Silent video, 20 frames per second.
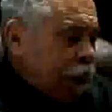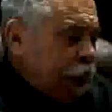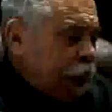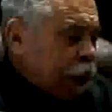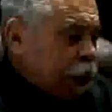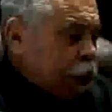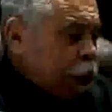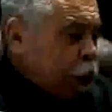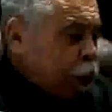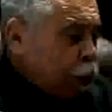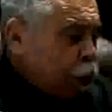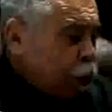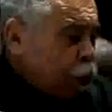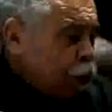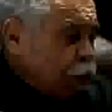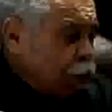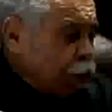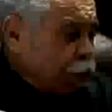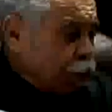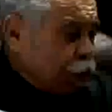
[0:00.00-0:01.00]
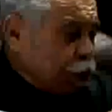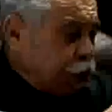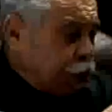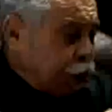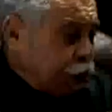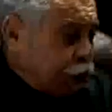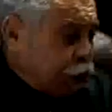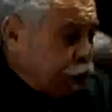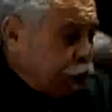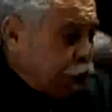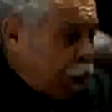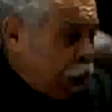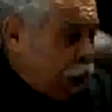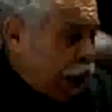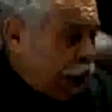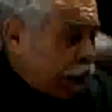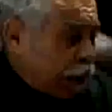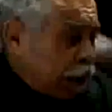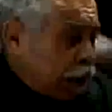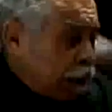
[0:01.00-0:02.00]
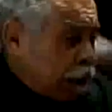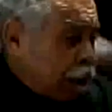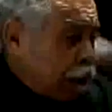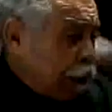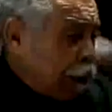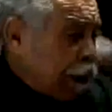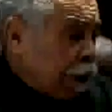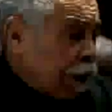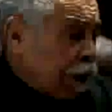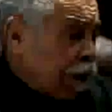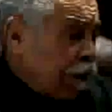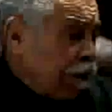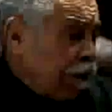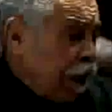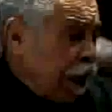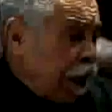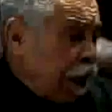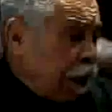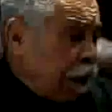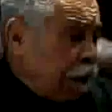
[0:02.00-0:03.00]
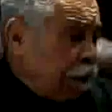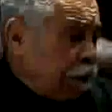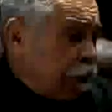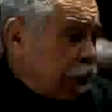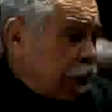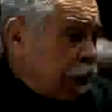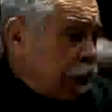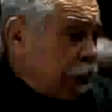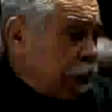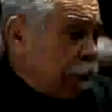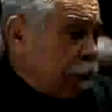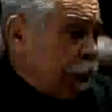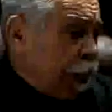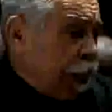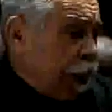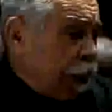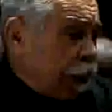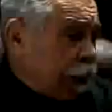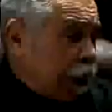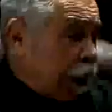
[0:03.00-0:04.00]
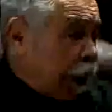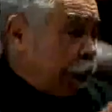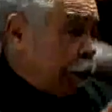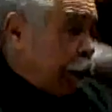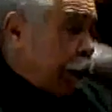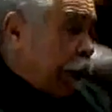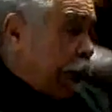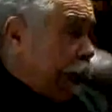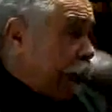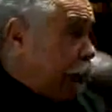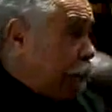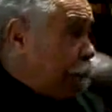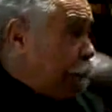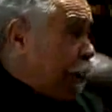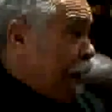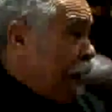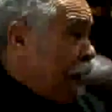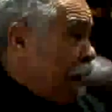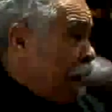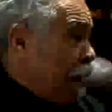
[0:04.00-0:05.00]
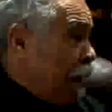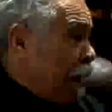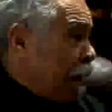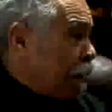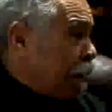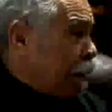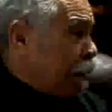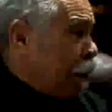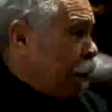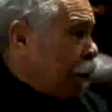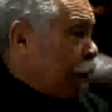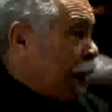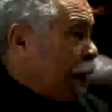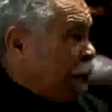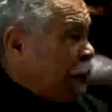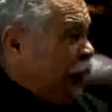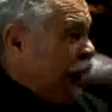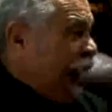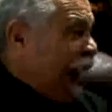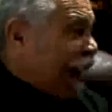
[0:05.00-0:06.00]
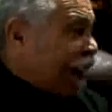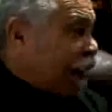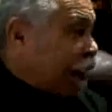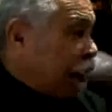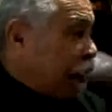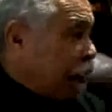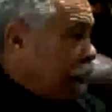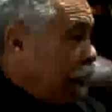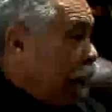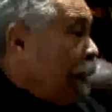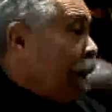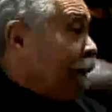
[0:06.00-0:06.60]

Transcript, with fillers: attuned to what was involved in debate, that it would not appear as though they were acting,